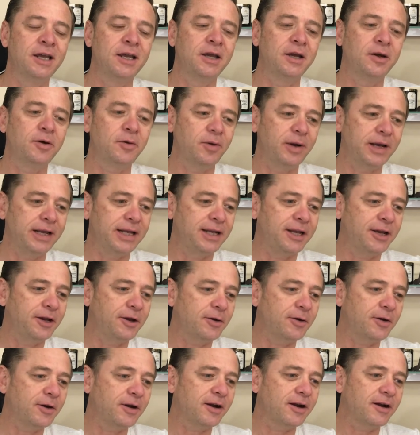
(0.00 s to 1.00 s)
when
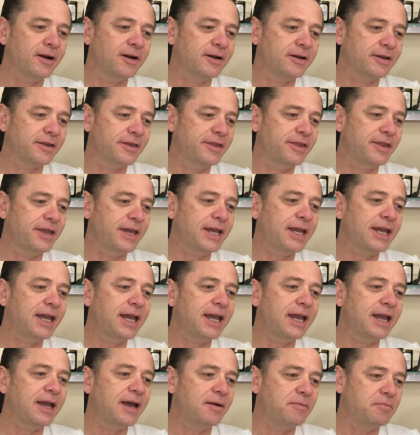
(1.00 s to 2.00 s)
you are
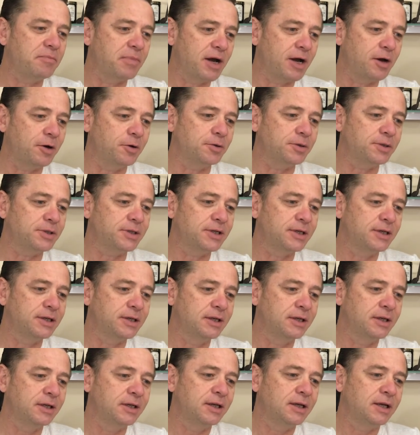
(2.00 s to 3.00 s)
thinking about
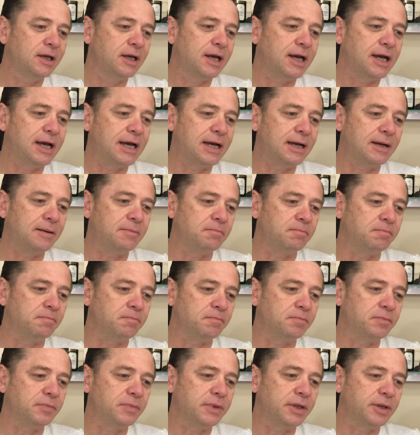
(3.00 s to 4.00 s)

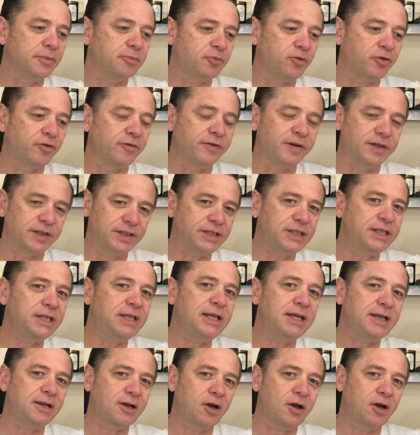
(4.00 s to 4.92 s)
the provision that